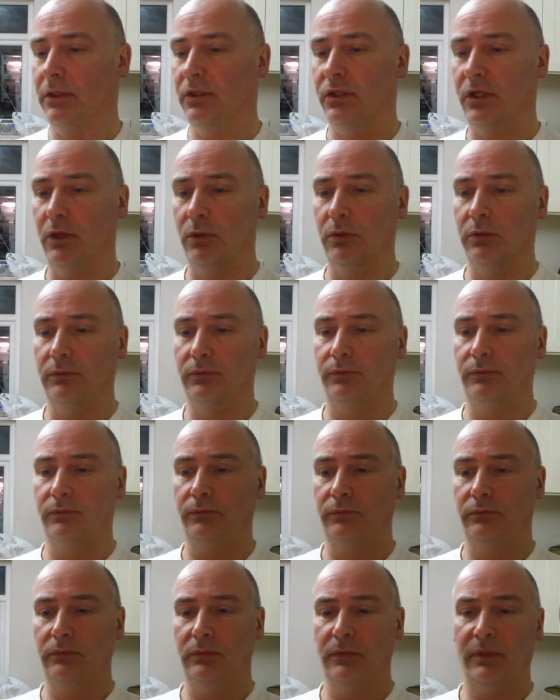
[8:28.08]
So,
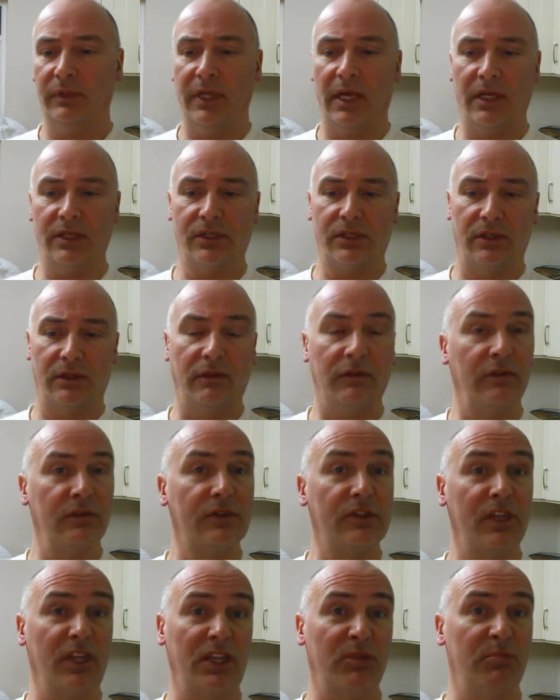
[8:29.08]
that's at
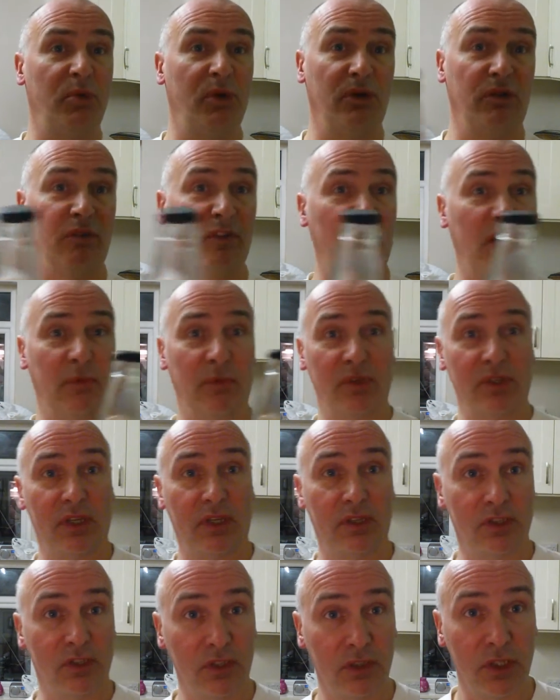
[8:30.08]

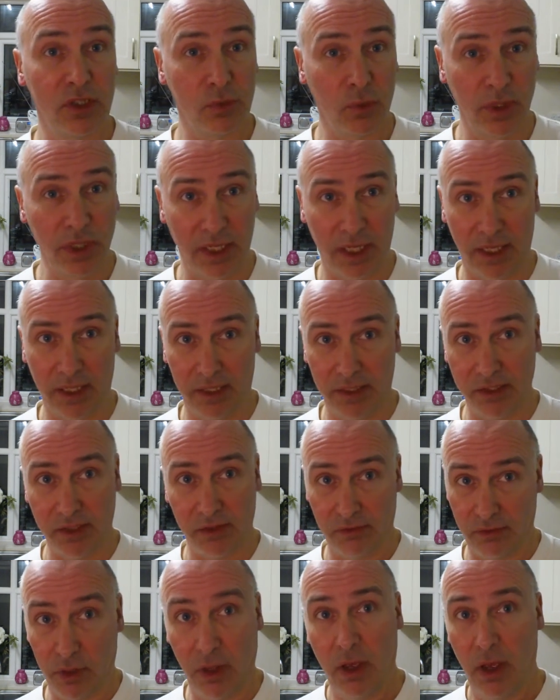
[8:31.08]
6.5%. So this weekend
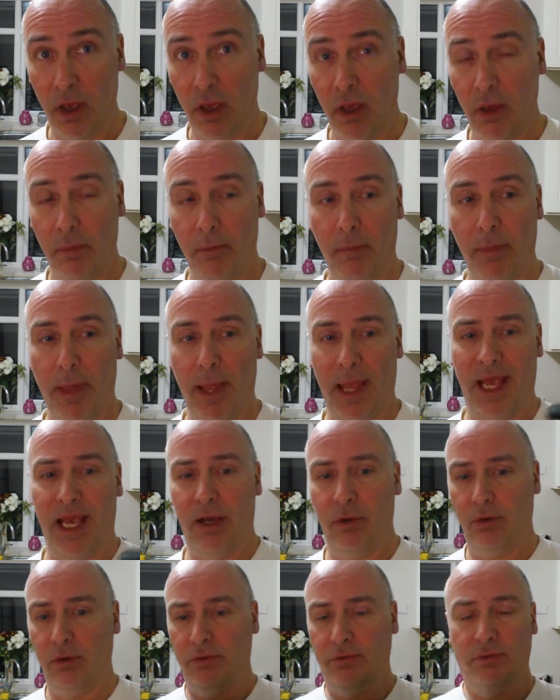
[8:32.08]
is
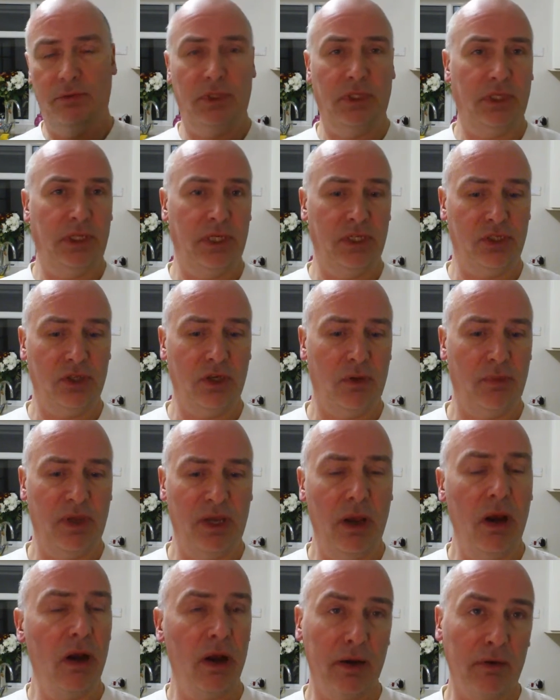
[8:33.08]
it's going to
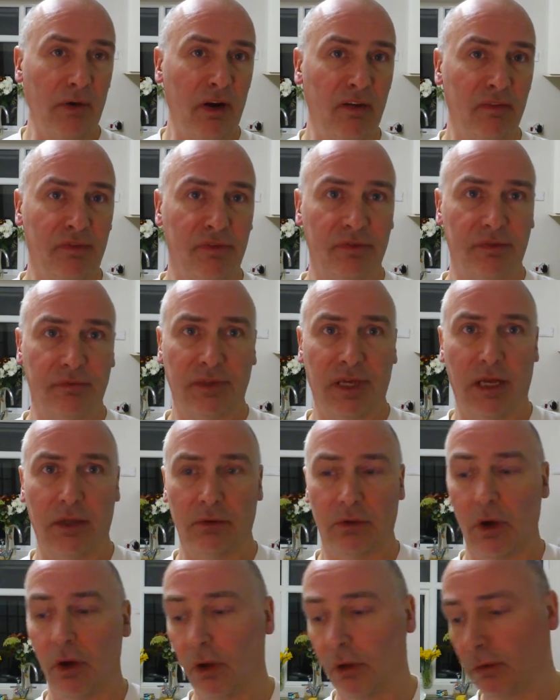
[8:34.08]
be high grav
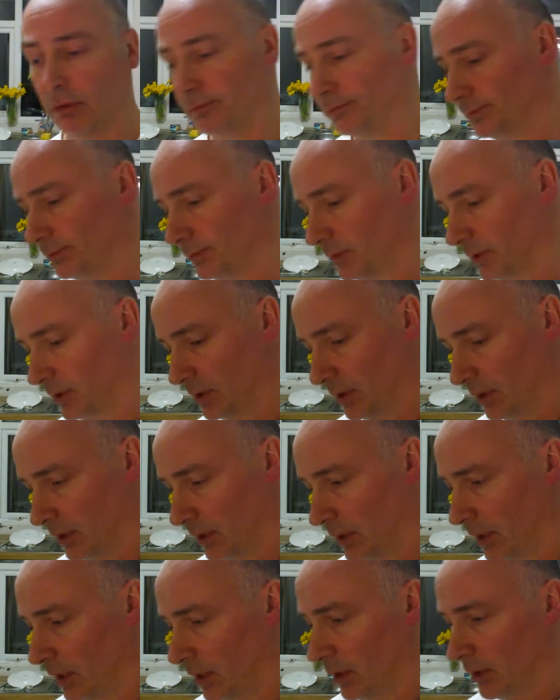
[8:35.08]
alcohol.
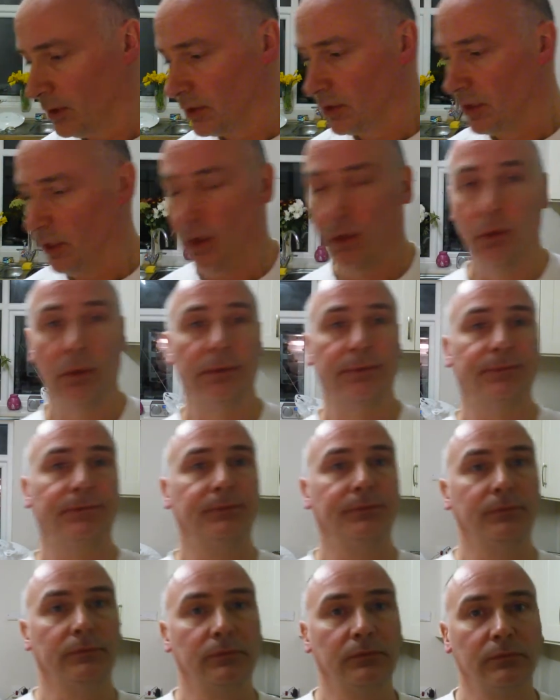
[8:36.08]
So,
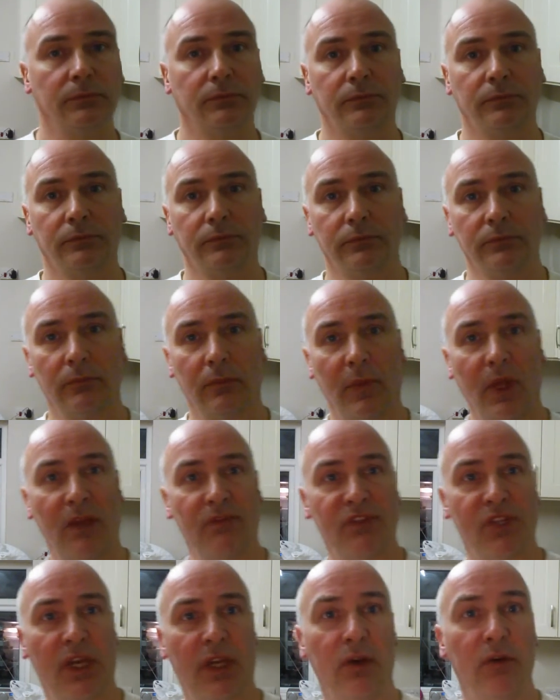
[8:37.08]

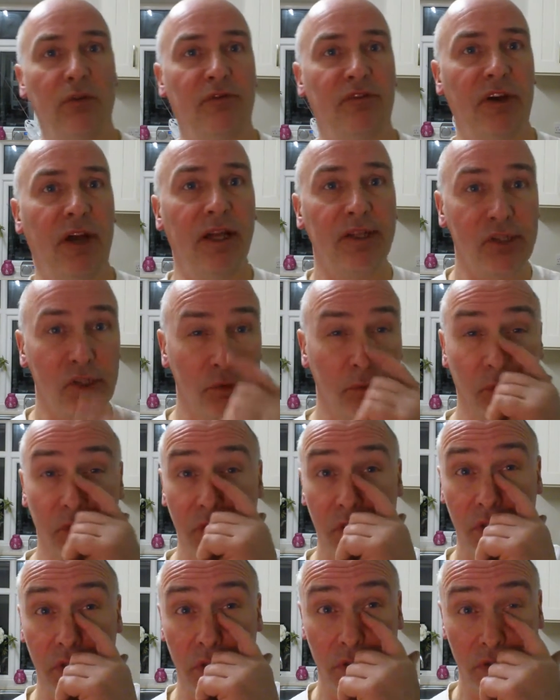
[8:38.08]
I've taken up far too
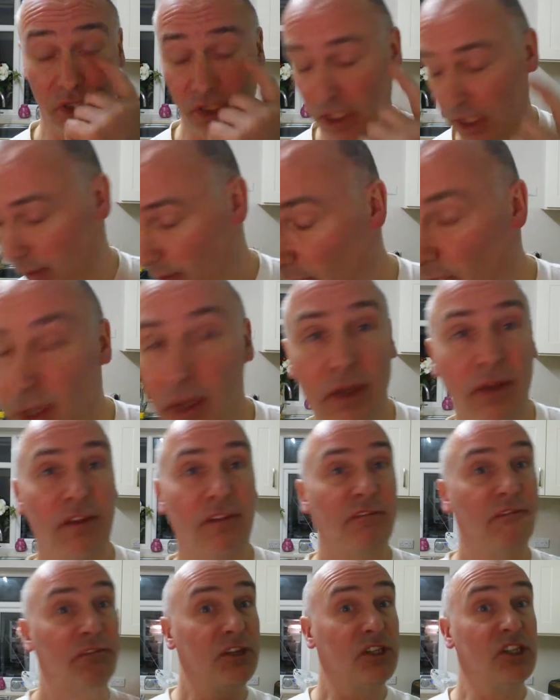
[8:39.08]
much of your time.
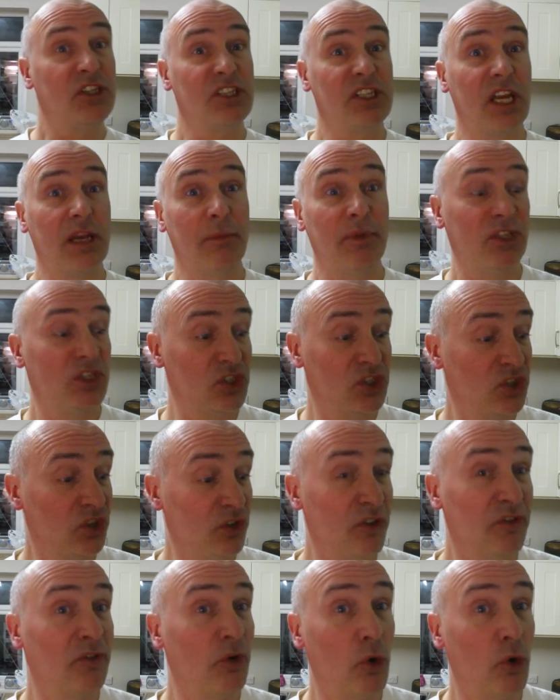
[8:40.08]
Fridge is telling me to shut the